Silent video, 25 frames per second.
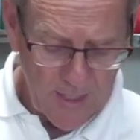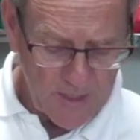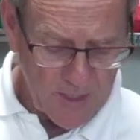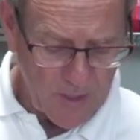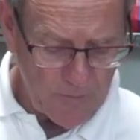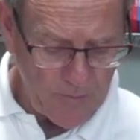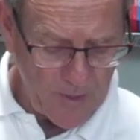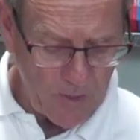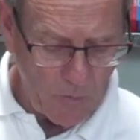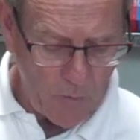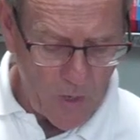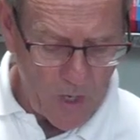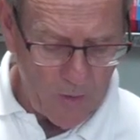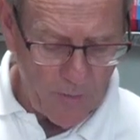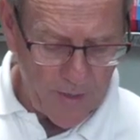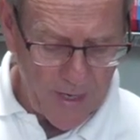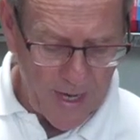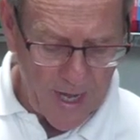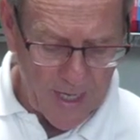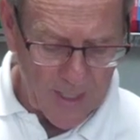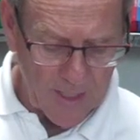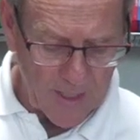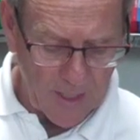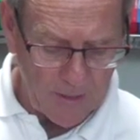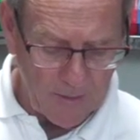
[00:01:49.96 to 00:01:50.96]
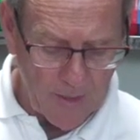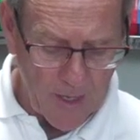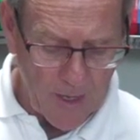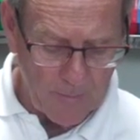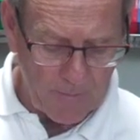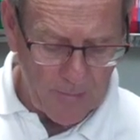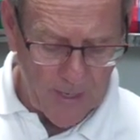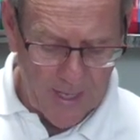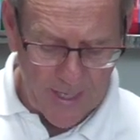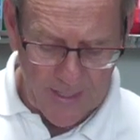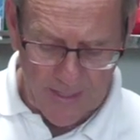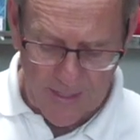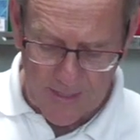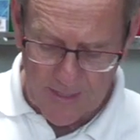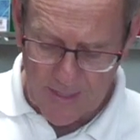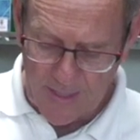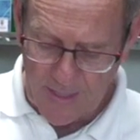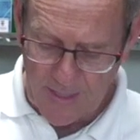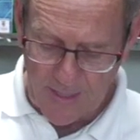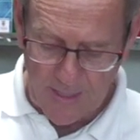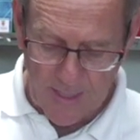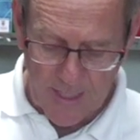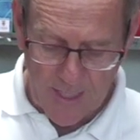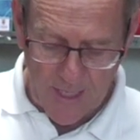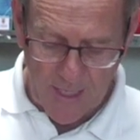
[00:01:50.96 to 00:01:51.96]
be where we actually place
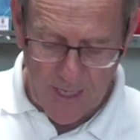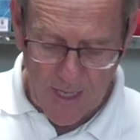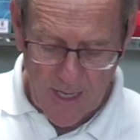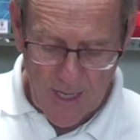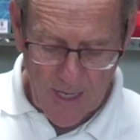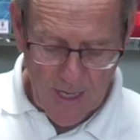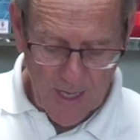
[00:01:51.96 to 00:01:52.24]
the